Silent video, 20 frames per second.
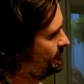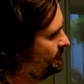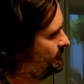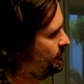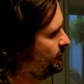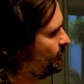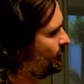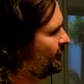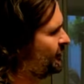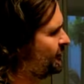
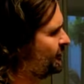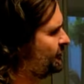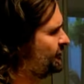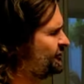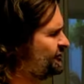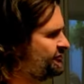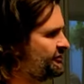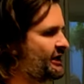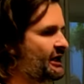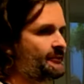pulling on
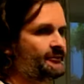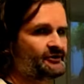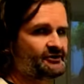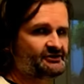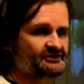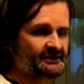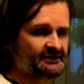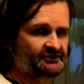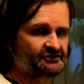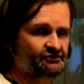the
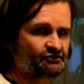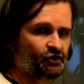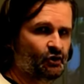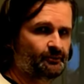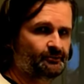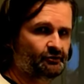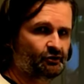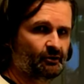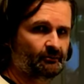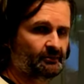fibers, that is no
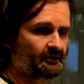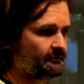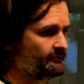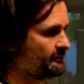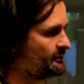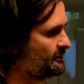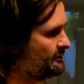problem.